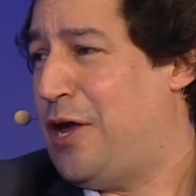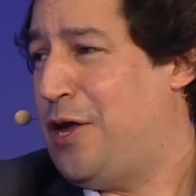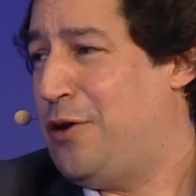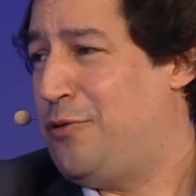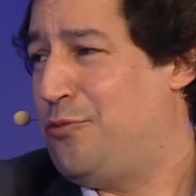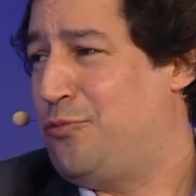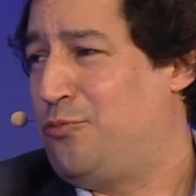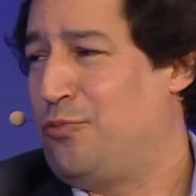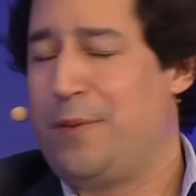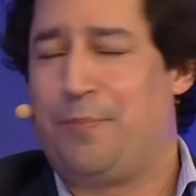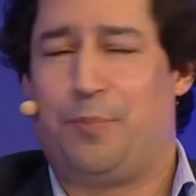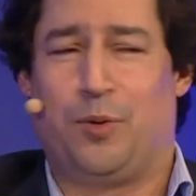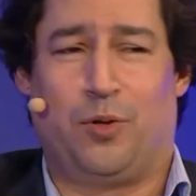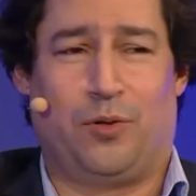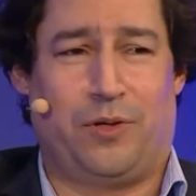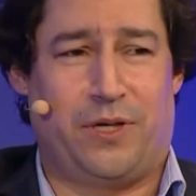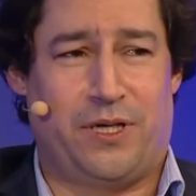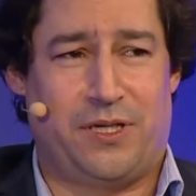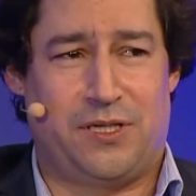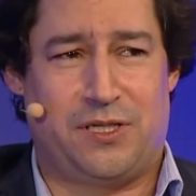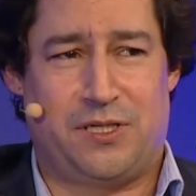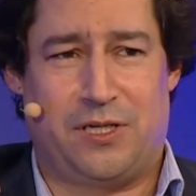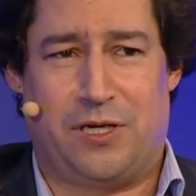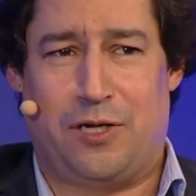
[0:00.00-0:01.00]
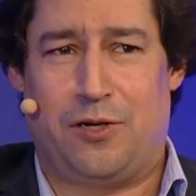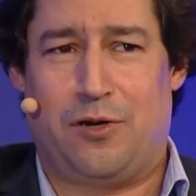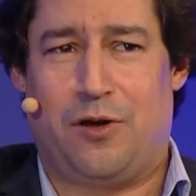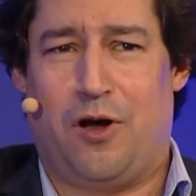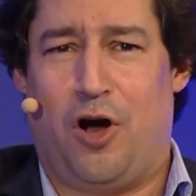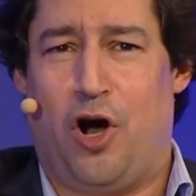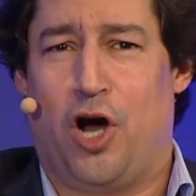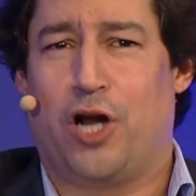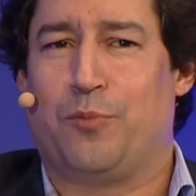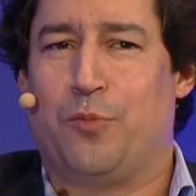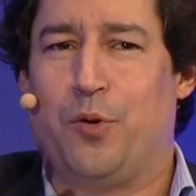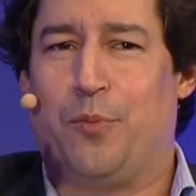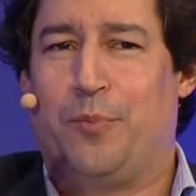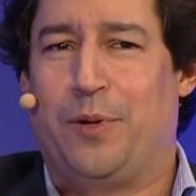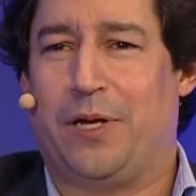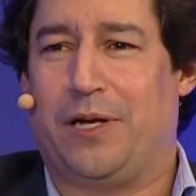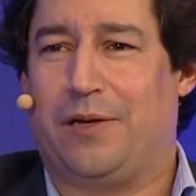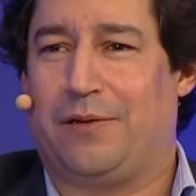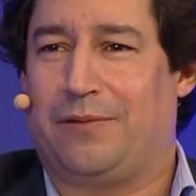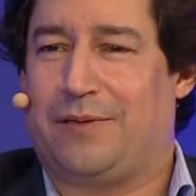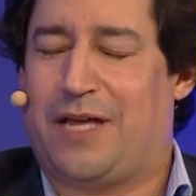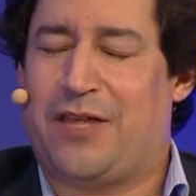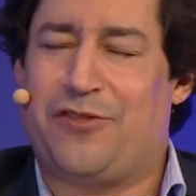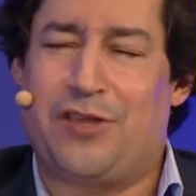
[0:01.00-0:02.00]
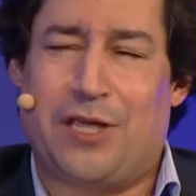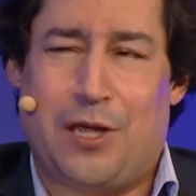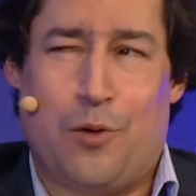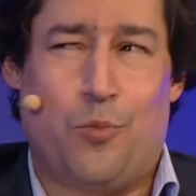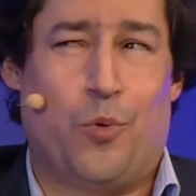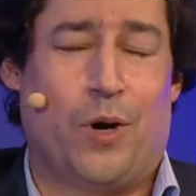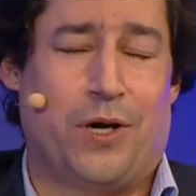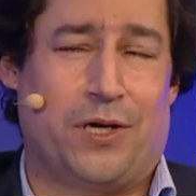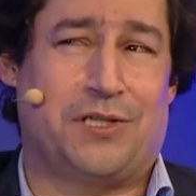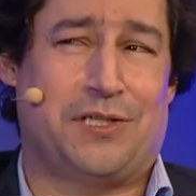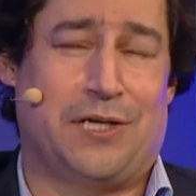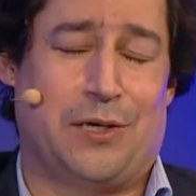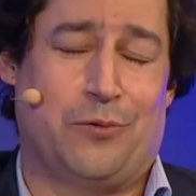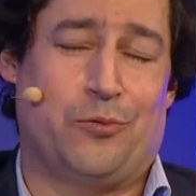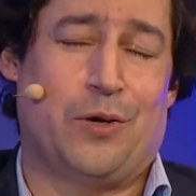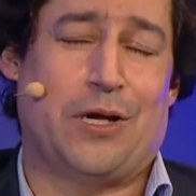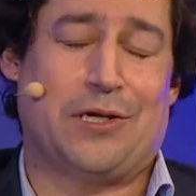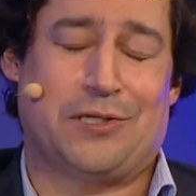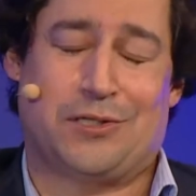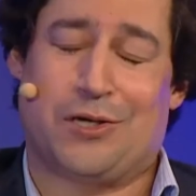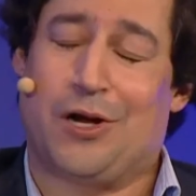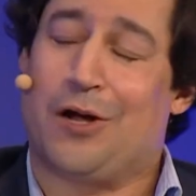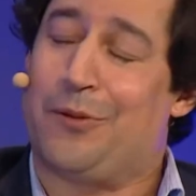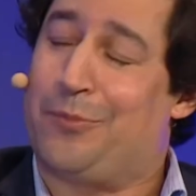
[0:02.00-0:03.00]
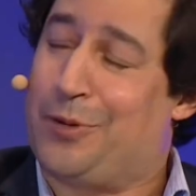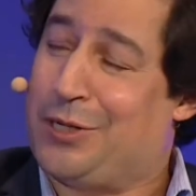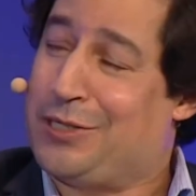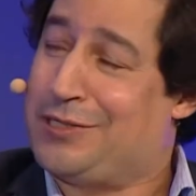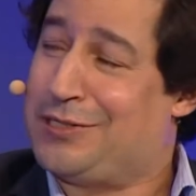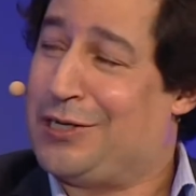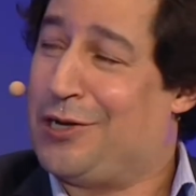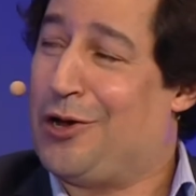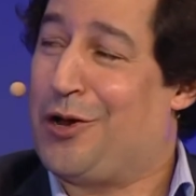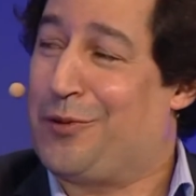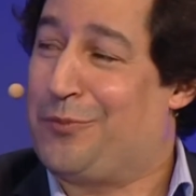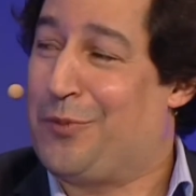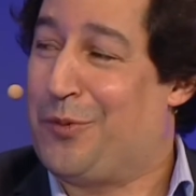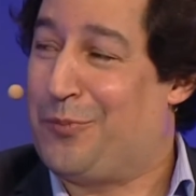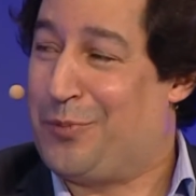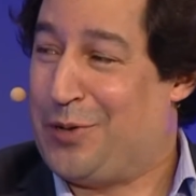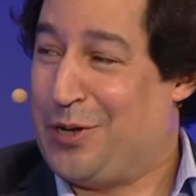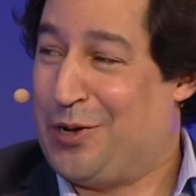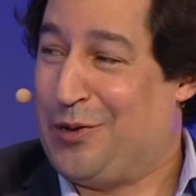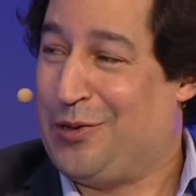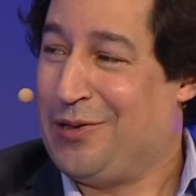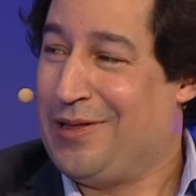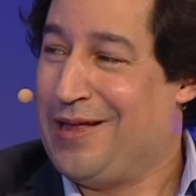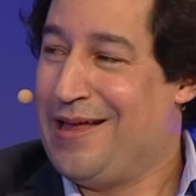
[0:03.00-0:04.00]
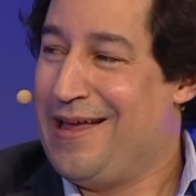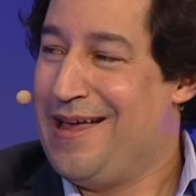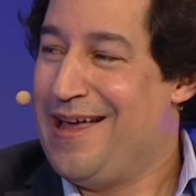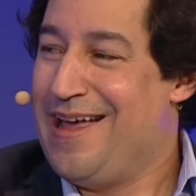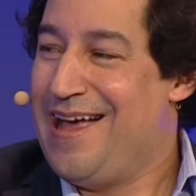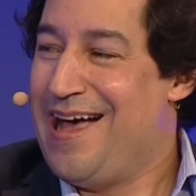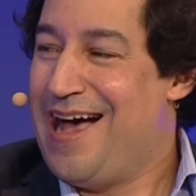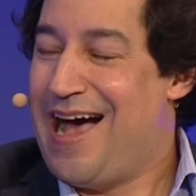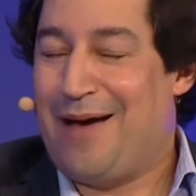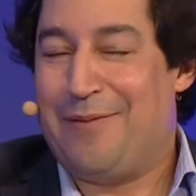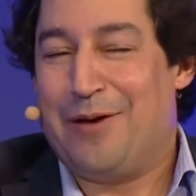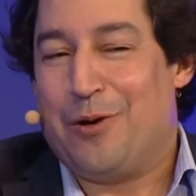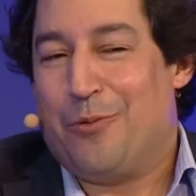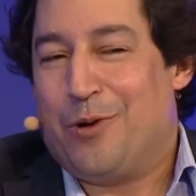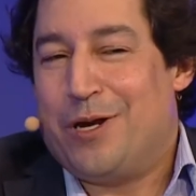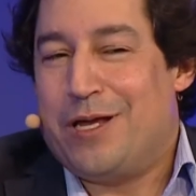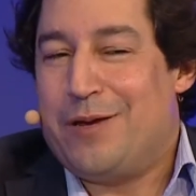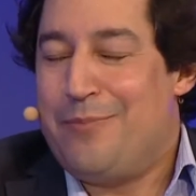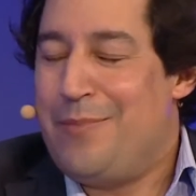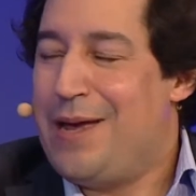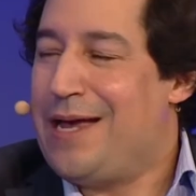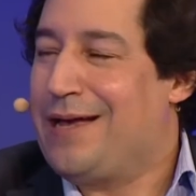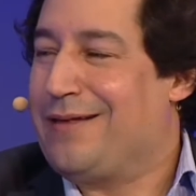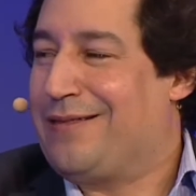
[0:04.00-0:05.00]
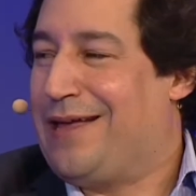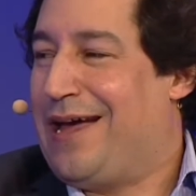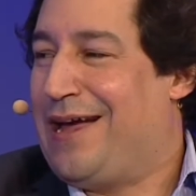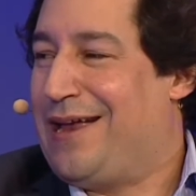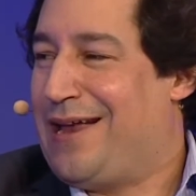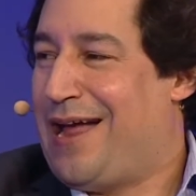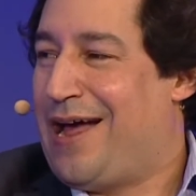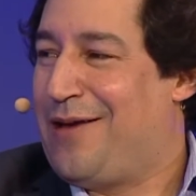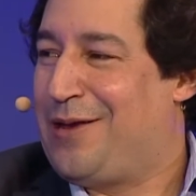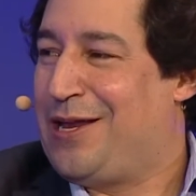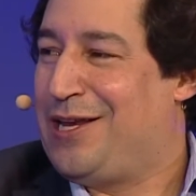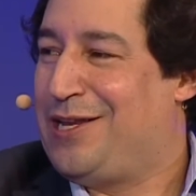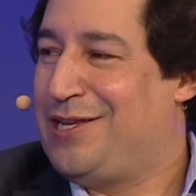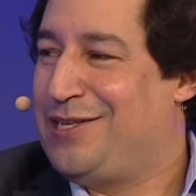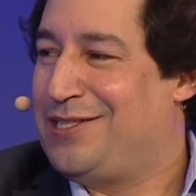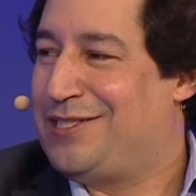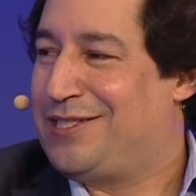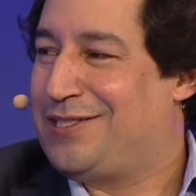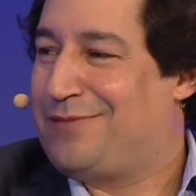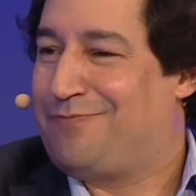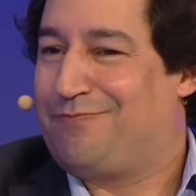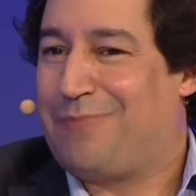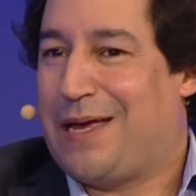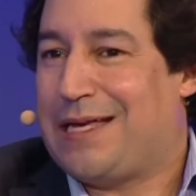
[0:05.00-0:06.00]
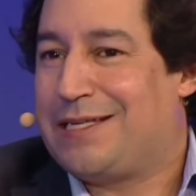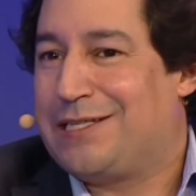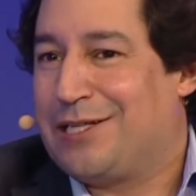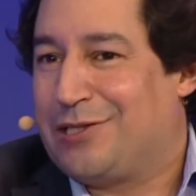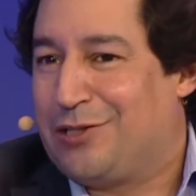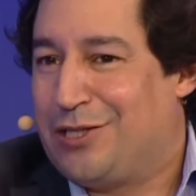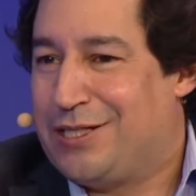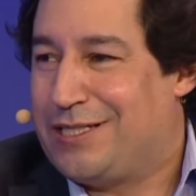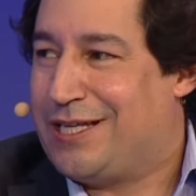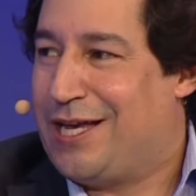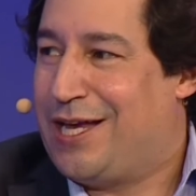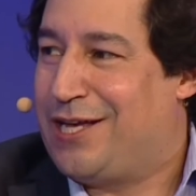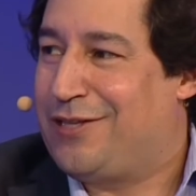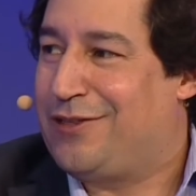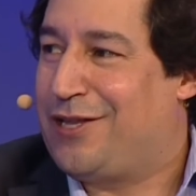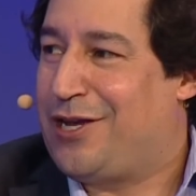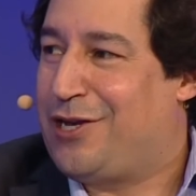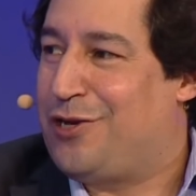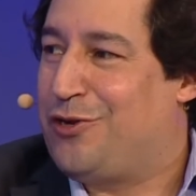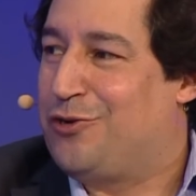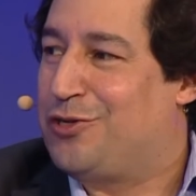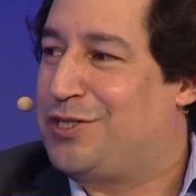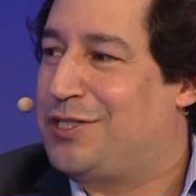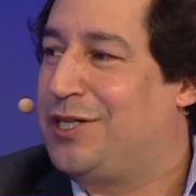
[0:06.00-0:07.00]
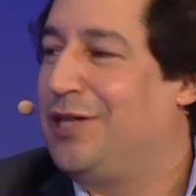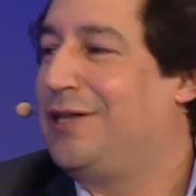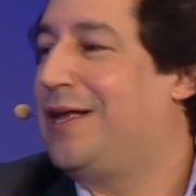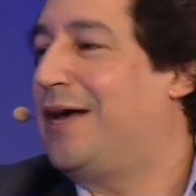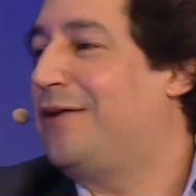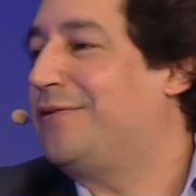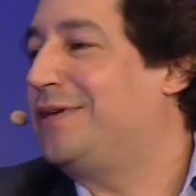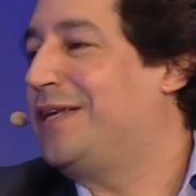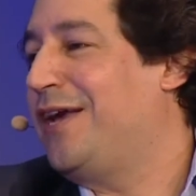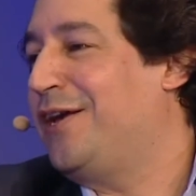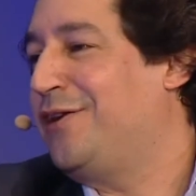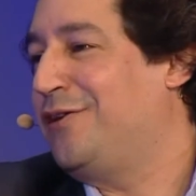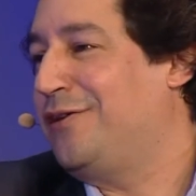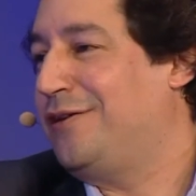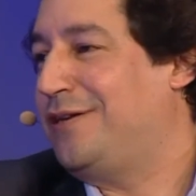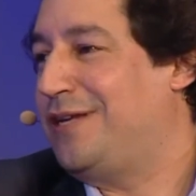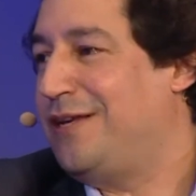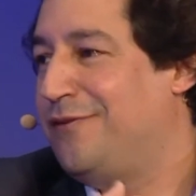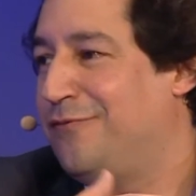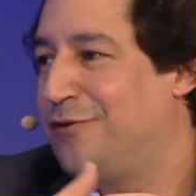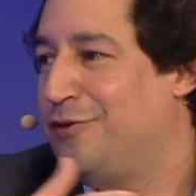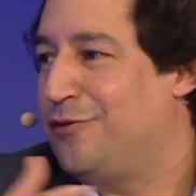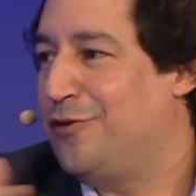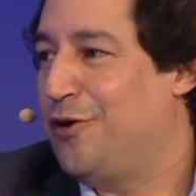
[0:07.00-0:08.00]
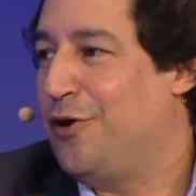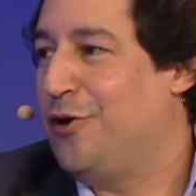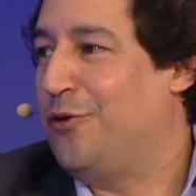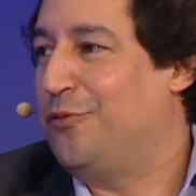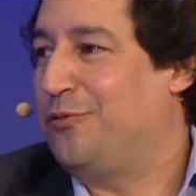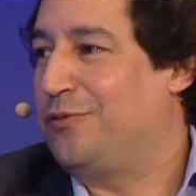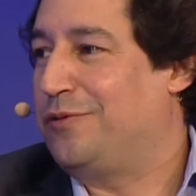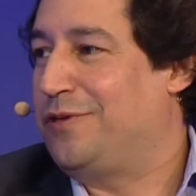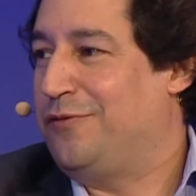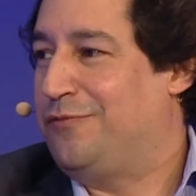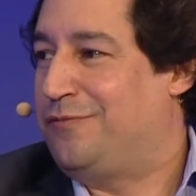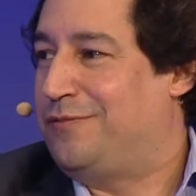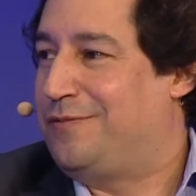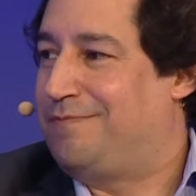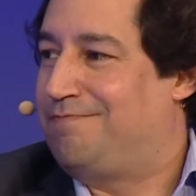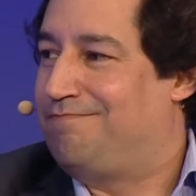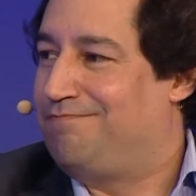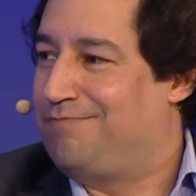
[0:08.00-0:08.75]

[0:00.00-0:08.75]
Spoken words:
and Ripple is an automobile. I think he wanted to say race car, but he said automobile. I mean, what do you make of that? I mean, he's basically saying that you're still outdated, even though you've